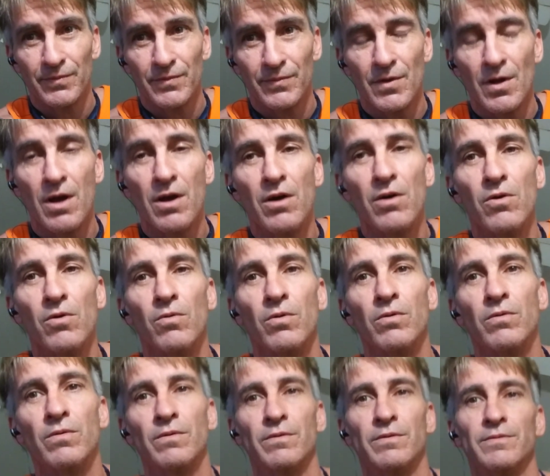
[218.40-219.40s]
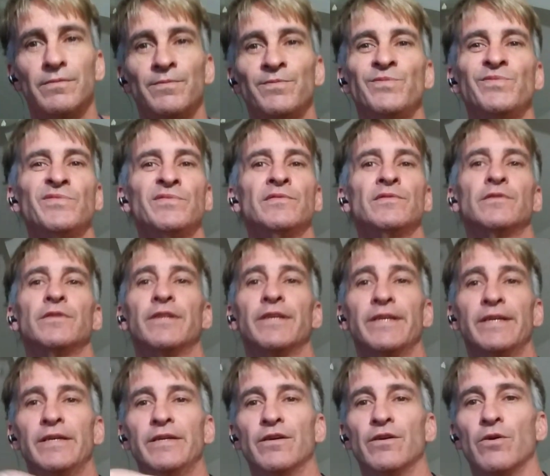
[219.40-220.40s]
Oh, the
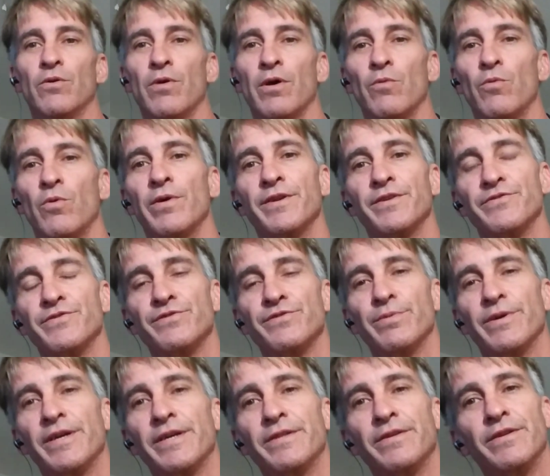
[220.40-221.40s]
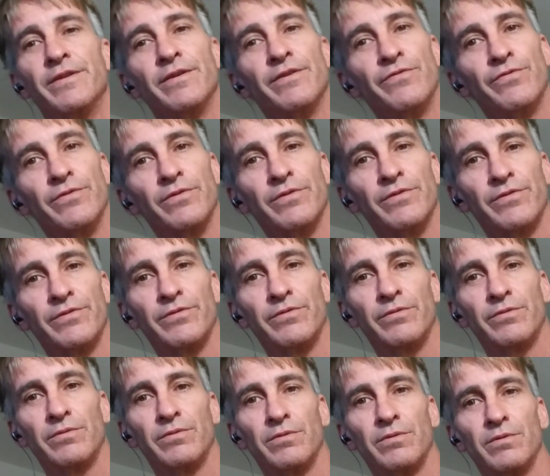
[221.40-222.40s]
ego. I wanted to explain the difference
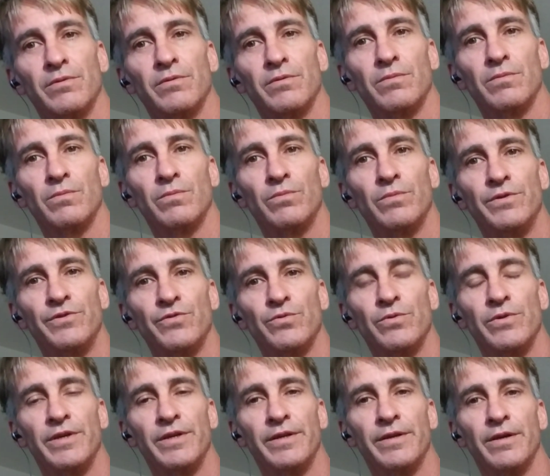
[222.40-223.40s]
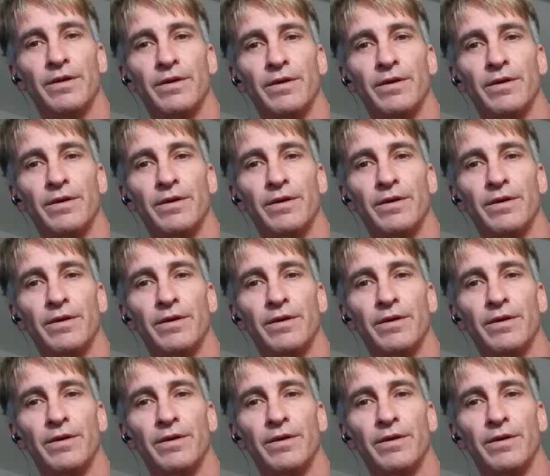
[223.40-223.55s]
between,